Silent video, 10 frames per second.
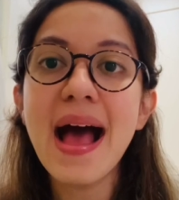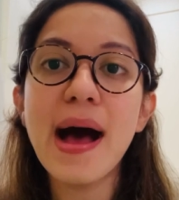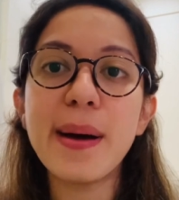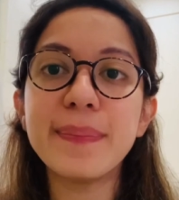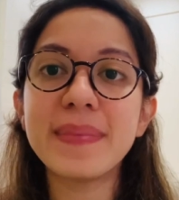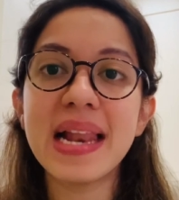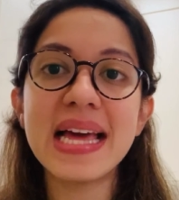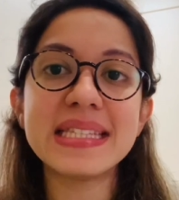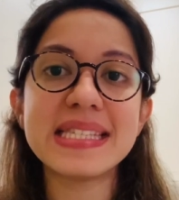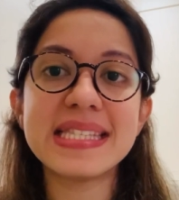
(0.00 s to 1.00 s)

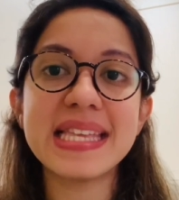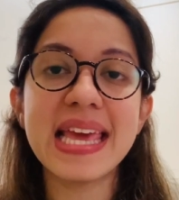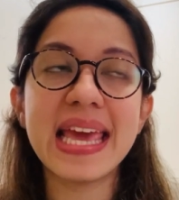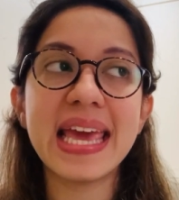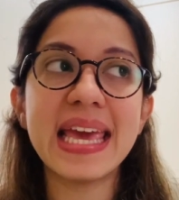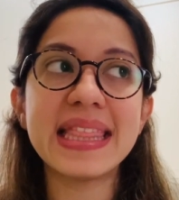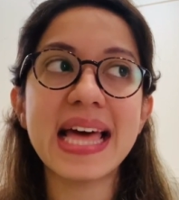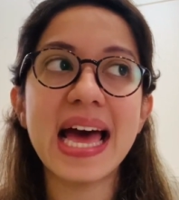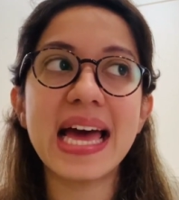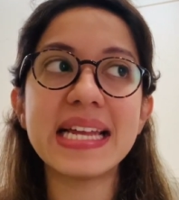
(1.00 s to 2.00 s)
Let's say
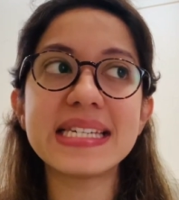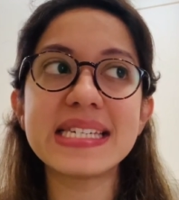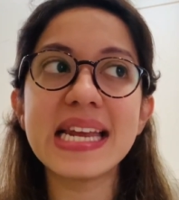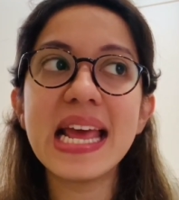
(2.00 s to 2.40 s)
that